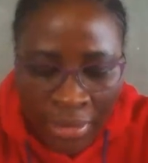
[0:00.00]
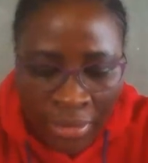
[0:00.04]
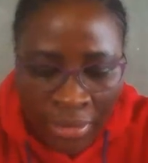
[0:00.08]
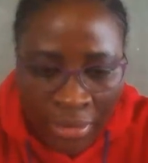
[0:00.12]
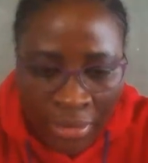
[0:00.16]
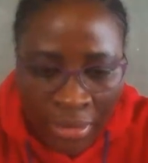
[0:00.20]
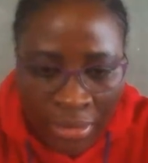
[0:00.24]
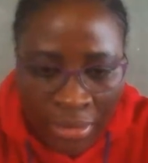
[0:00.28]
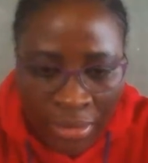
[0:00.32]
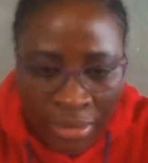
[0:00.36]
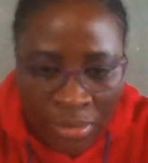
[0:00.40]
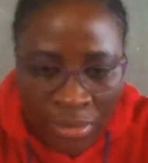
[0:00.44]
You
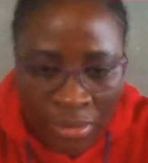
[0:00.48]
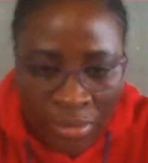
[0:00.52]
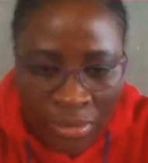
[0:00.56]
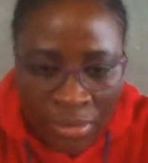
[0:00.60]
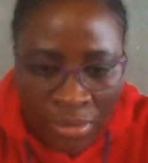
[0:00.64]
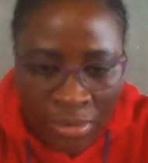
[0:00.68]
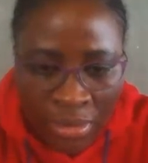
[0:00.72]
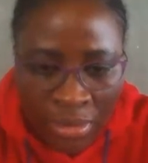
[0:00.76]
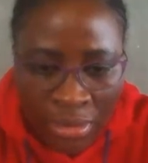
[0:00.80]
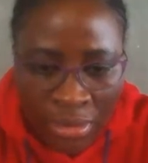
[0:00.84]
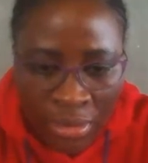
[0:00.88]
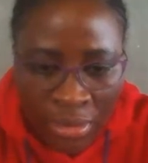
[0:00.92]
can
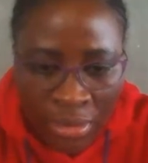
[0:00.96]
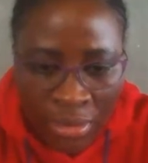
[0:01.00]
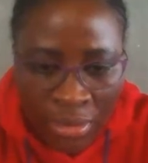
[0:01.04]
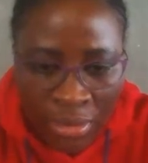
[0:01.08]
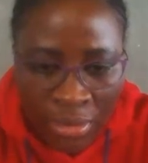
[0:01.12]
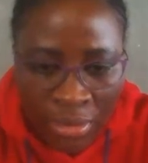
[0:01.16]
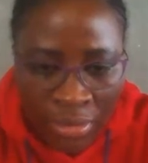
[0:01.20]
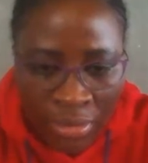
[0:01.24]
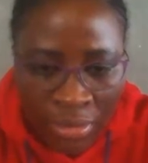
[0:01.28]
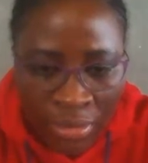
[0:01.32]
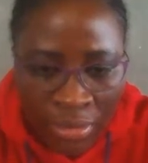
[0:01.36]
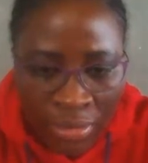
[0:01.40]
switch
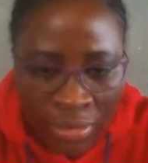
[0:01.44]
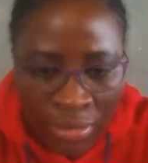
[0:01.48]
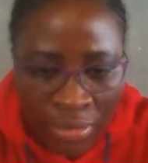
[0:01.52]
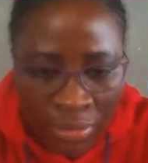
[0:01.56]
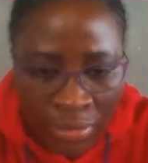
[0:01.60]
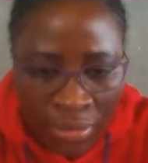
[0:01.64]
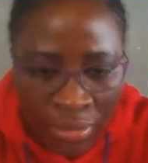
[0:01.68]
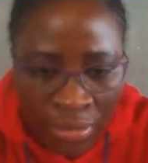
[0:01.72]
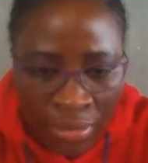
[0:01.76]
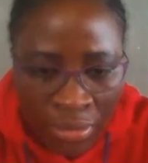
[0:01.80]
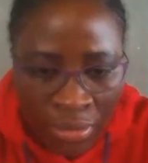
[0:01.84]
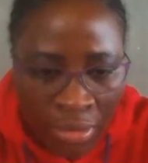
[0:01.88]
on
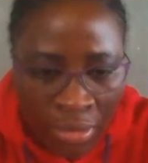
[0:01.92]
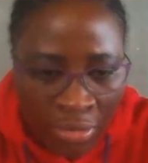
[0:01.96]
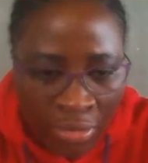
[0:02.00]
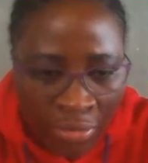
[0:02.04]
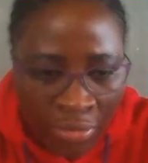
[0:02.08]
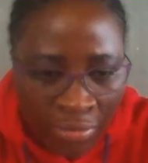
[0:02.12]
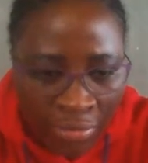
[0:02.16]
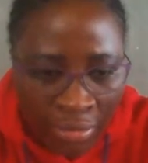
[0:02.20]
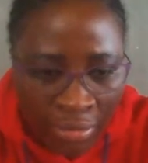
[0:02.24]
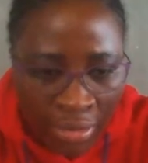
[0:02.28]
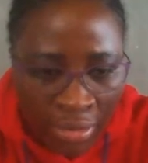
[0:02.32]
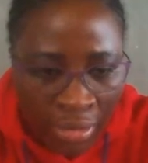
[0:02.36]
or
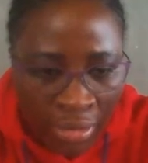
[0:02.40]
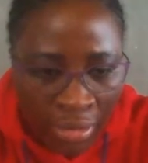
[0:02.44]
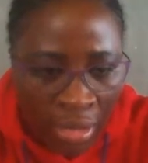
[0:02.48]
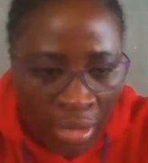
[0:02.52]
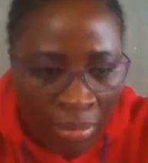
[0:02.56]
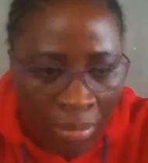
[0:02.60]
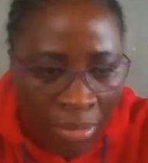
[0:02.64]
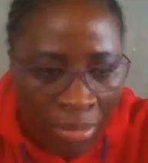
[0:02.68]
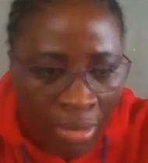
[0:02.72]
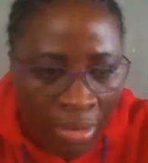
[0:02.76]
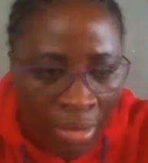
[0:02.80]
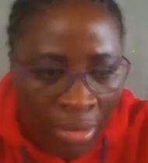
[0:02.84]
off the
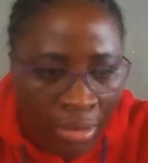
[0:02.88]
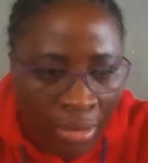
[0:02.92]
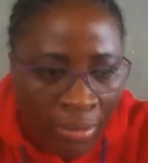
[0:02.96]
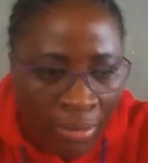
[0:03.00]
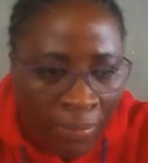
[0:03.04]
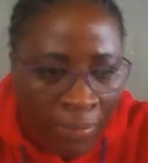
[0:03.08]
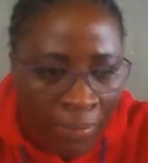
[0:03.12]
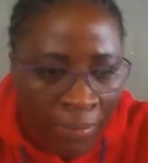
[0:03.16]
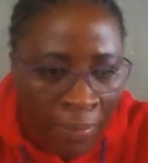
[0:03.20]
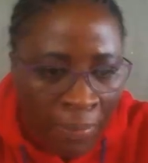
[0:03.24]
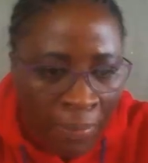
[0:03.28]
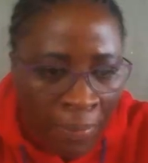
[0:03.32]
camera,
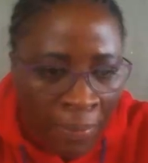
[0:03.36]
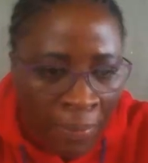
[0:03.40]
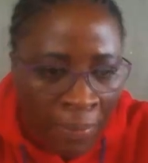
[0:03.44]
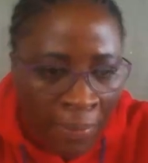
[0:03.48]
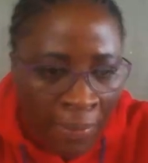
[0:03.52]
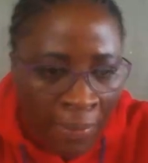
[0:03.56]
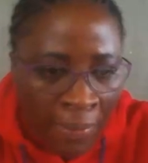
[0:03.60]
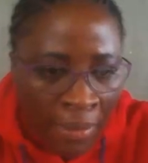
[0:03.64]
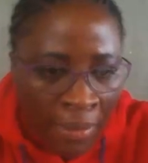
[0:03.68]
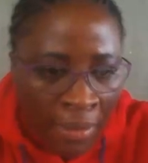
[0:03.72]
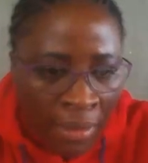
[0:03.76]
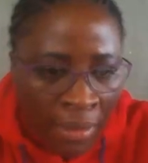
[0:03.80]

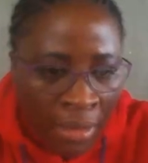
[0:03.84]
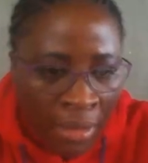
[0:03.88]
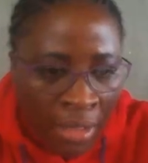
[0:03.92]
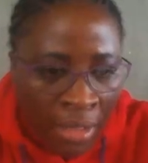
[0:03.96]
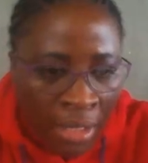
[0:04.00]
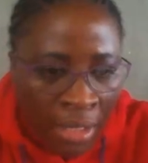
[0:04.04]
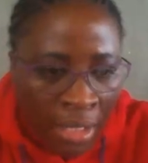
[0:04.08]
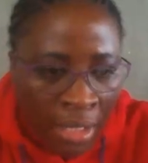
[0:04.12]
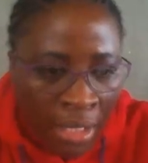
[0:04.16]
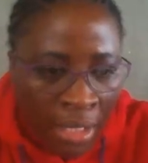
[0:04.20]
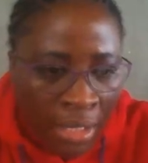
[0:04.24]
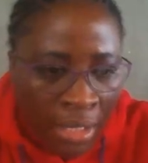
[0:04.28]

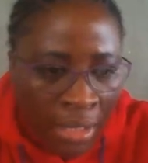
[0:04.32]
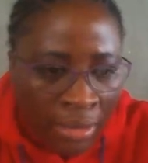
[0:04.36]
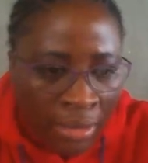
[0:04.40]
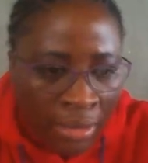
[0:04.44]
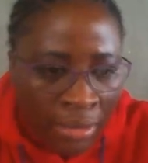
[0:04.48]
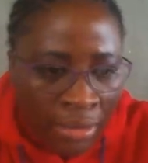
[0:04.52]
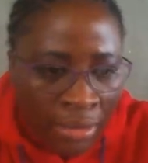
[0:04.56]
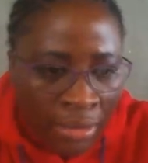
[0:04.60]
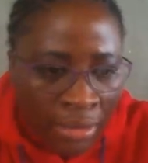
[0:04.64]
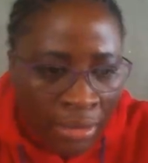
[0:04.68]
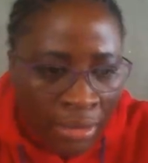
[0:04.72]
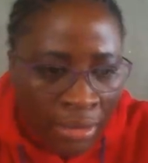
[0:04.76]

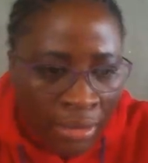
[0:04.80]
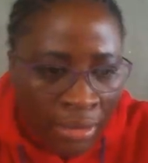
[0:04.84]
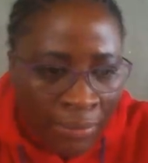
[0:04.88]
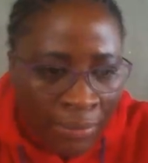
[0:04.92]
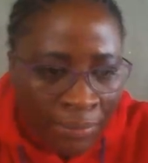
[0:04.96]
and